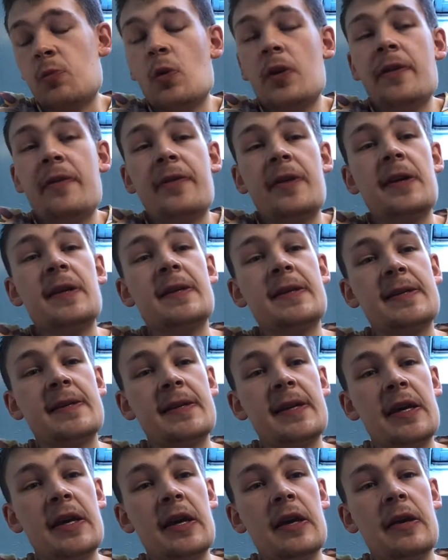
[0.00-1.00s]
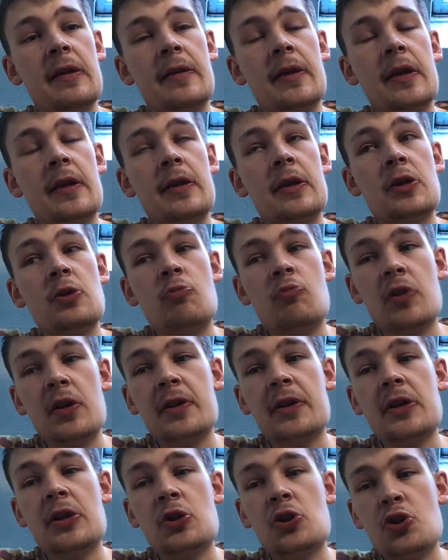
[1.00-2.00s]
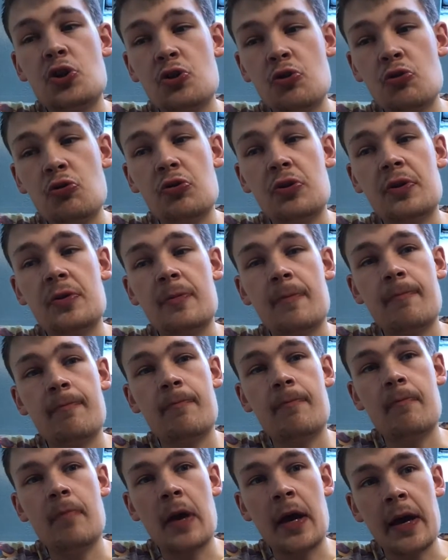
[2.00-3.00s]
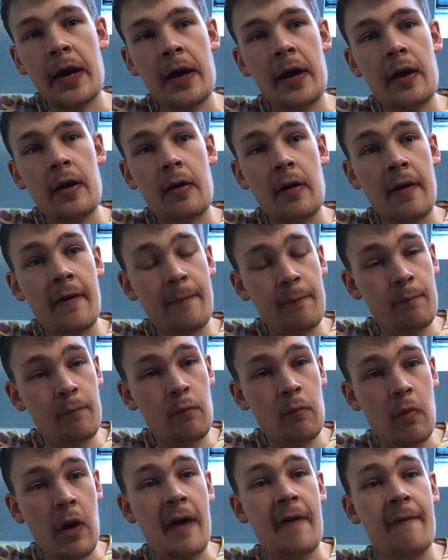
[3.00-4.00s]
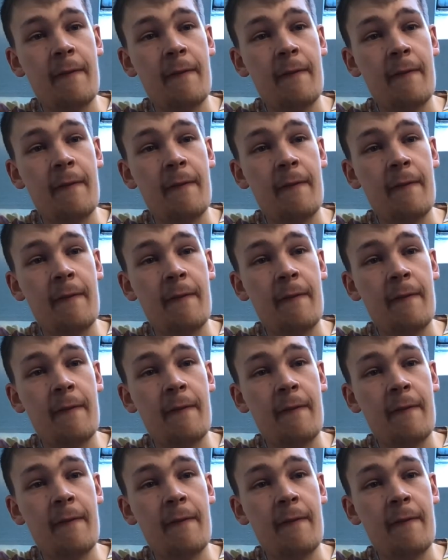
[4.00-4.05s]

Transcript: It's one thing to say that they really should have